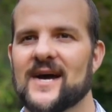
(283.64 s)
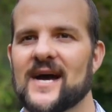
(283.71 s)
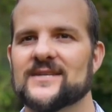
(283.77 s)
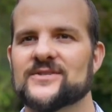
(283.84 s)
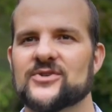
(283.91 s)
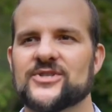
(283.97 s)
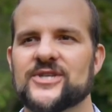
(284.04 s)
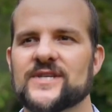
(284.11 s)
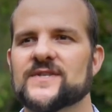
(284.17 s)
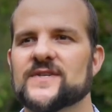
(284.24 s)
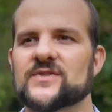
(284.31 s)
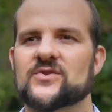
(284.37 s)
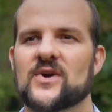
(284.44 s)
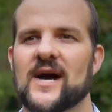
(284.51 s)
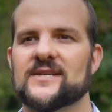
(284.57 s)
And so,
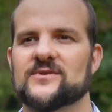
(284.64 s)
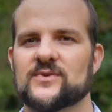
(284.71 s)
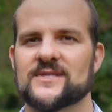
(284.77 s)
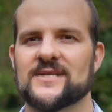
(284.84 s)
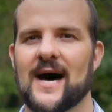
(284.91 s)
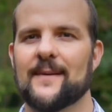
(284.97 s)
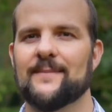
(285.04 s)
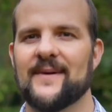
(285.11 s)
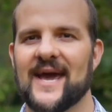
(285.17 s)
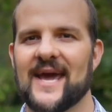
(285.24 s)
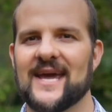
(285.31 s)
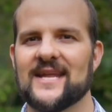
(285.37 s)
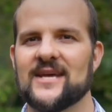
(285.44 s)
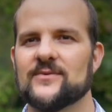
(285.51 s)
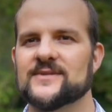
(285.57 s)
Jesus Christ was not
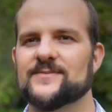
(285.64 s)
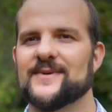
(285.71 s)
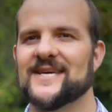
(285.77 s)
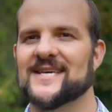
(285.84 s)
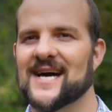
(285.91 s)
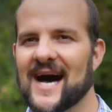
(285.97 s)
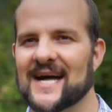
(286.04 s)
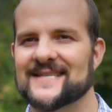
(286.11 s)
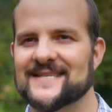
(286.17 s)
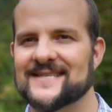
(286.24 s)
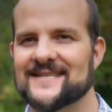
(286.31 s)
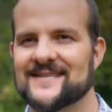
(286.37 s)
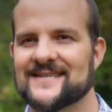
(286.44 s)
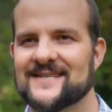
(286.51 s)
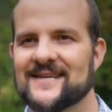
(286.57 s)
made, he was
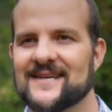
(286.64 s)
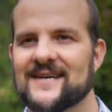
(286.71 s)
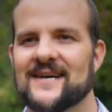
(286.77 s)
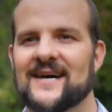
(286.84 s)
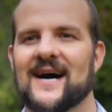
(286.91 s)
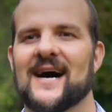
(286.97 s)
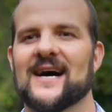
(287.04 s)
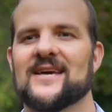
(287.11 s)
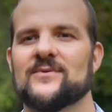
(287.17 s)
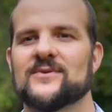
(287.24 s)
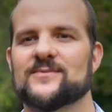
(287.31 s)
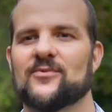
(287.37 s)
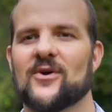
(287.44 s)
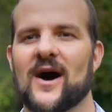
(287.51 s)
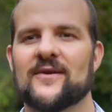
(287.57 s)
begotten uh, he
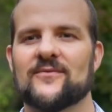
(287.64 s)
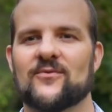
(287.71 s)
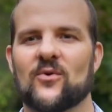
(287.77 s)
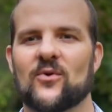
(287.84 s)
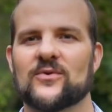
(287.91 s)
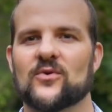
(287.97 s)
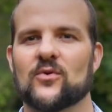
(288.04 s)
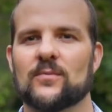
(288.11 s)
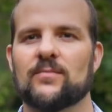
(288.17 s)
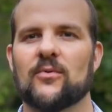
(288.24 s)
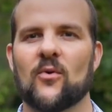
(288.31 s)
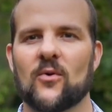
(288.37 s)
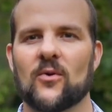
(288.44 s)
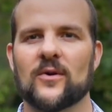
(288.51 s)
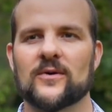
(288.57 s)
was brought forth or
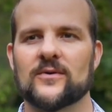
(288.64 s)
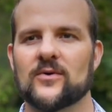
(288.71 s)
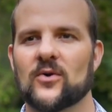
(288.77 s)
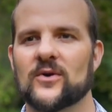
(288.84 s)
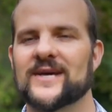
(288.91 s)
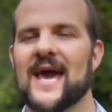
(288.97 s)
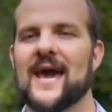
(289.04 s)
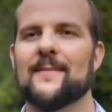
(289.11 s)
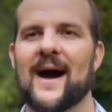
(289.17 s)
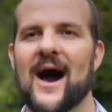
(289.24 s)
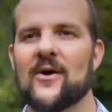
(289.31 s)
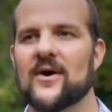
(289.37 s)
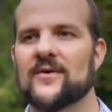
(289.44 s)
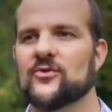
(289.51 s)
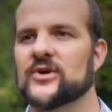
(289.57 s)
born or came
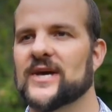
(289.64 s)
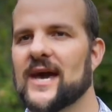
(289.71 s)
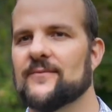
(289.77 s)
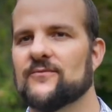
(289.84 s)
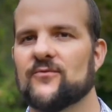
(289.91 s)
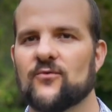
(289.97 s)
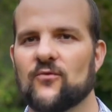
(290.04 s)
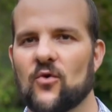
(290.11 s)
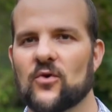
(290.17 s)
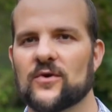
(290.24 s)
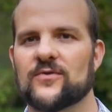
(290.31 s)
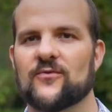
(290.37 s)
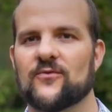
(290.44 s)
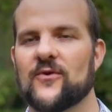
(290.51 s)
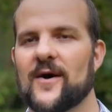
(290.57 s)
out of or came forth
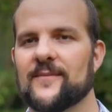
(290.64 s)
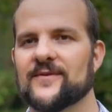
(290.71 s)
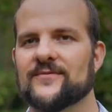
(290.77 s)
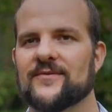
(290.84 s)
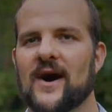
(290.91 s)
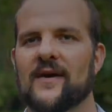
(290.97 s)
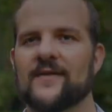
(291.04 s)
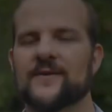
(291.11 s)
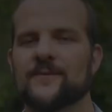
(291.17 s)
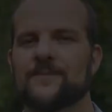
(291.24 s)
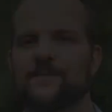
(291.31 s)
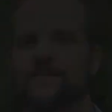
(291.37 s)
from the Father.